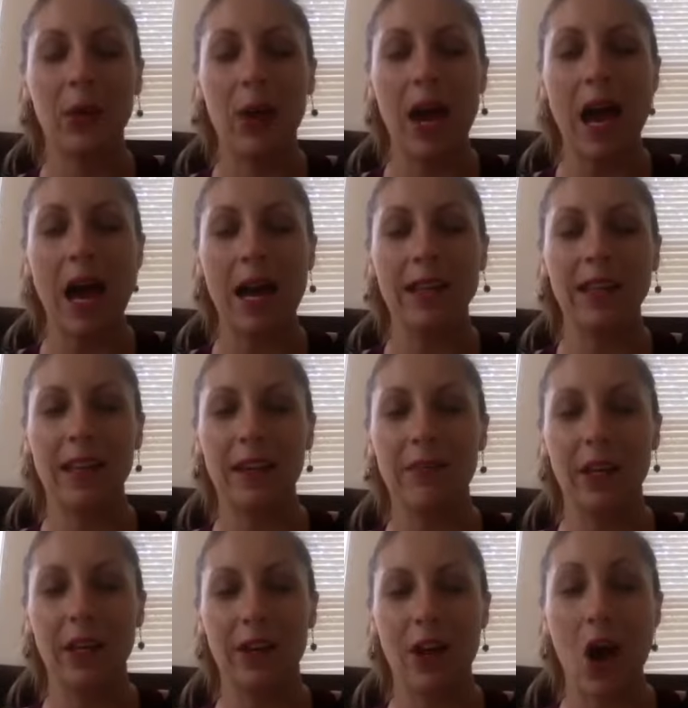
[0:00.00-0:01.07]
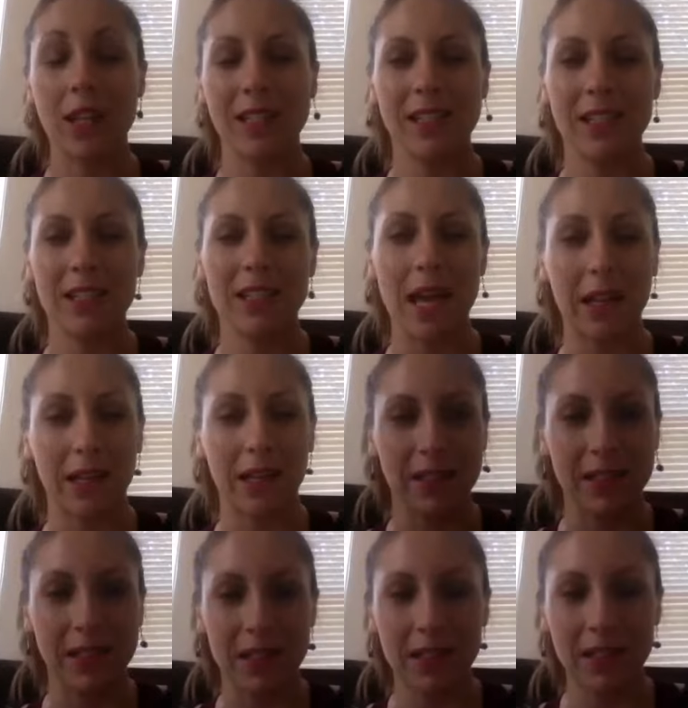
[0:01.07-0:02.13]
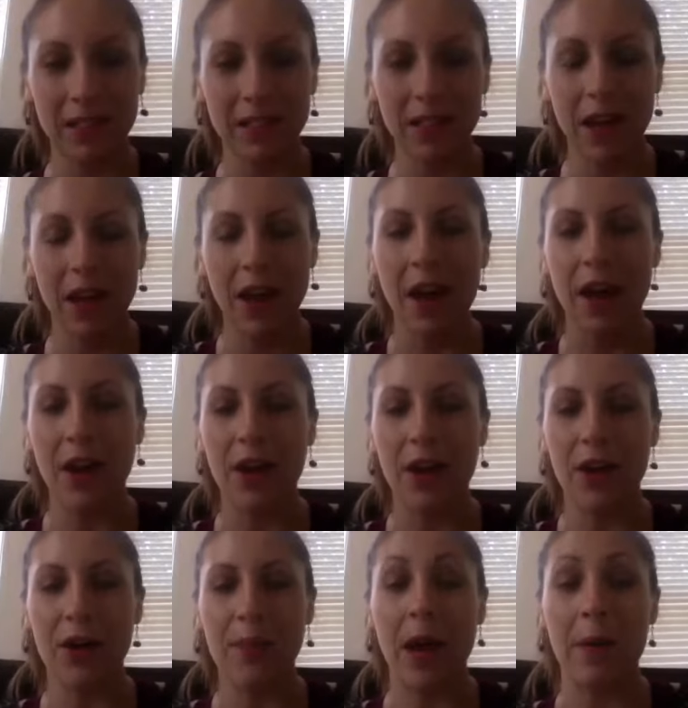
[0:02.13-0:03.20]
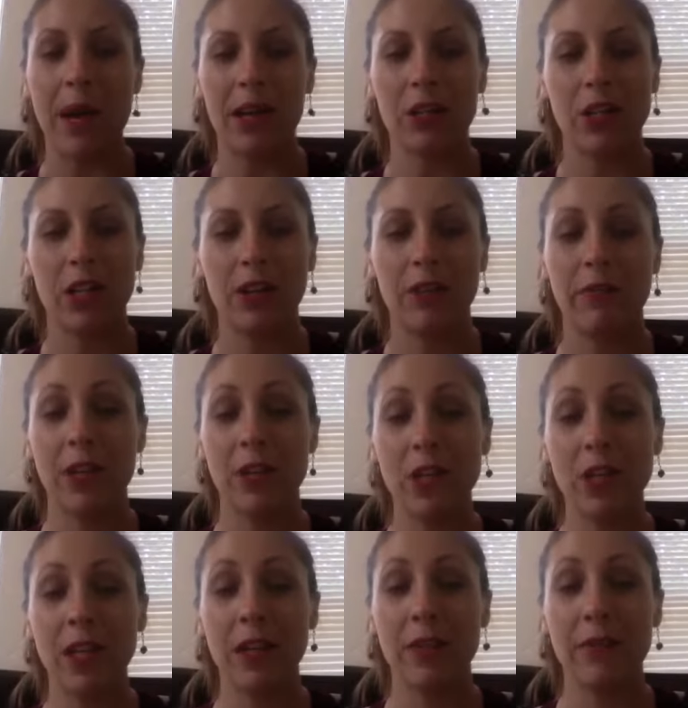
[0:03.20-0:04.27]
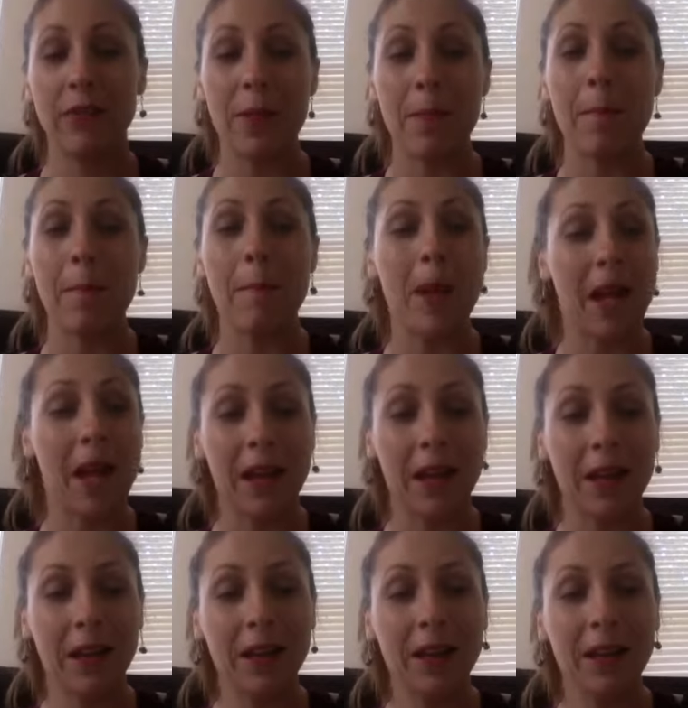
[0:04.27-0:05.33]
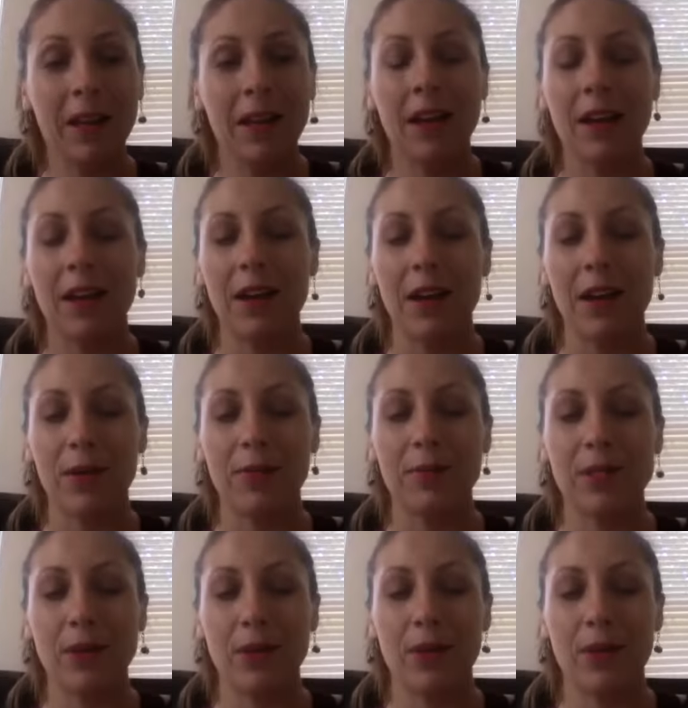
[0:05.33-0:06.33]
I live in Austin, Texas. I'm actually originally from Maine, so the